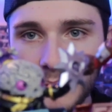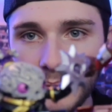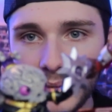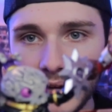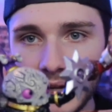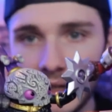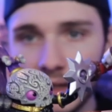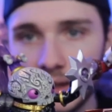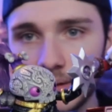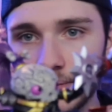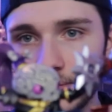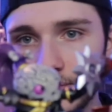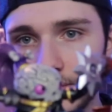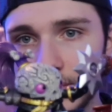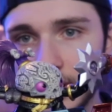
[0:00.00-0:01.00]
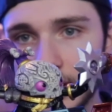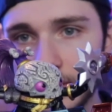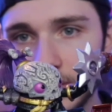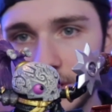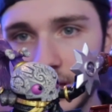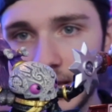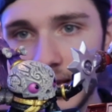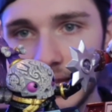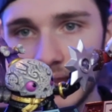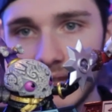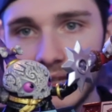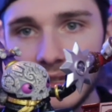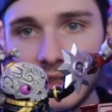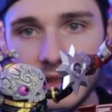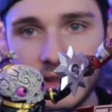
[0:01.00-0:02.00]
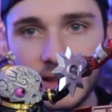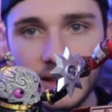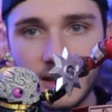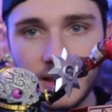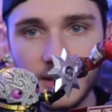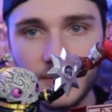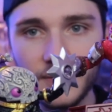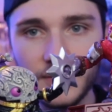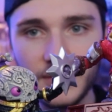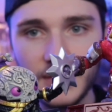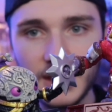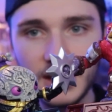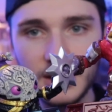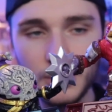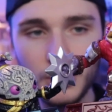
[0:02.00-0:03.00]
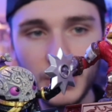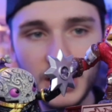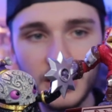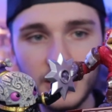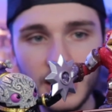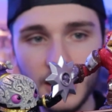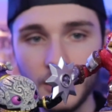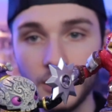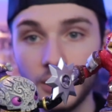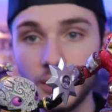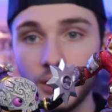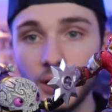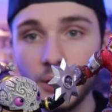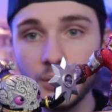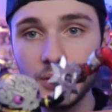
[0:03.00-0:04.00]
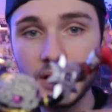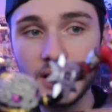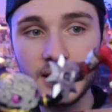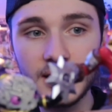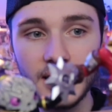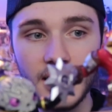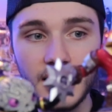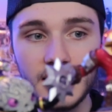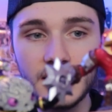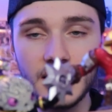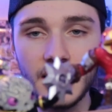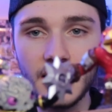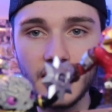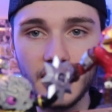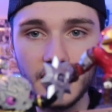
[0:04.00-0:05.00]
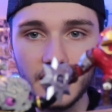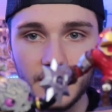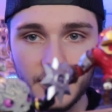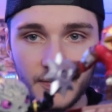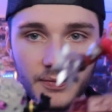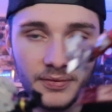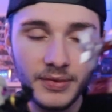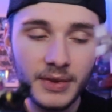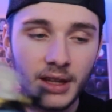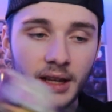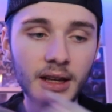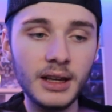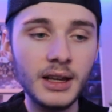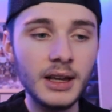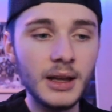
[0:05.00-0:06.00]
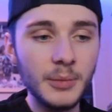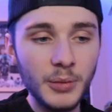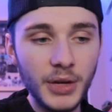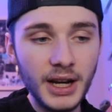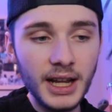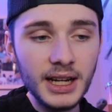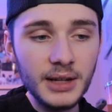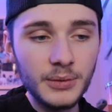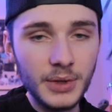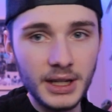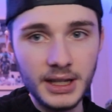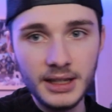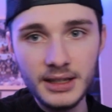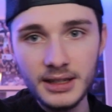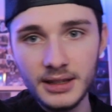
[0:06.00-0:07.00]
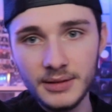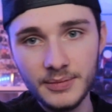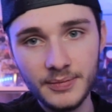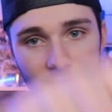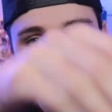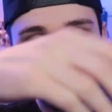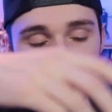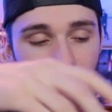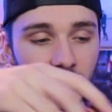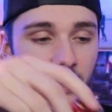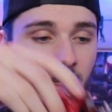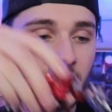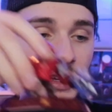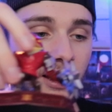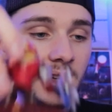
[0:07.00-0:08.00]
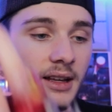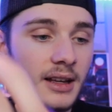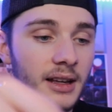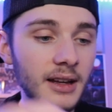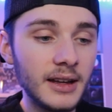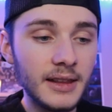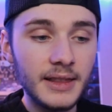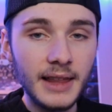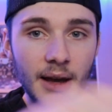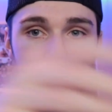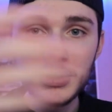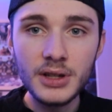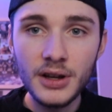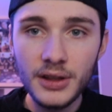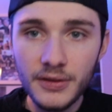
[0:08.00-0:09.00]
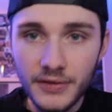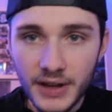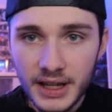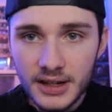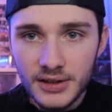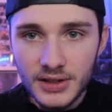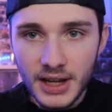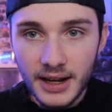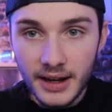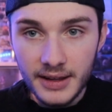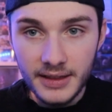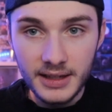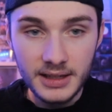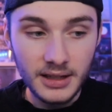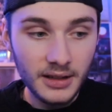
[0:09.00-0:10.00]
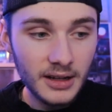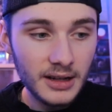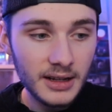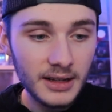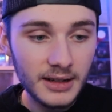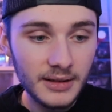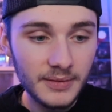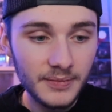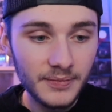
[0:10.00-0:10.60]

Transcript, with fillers: But looking at these, it's weird how close in size they are. But anyways, that was all the figures I got in this lot.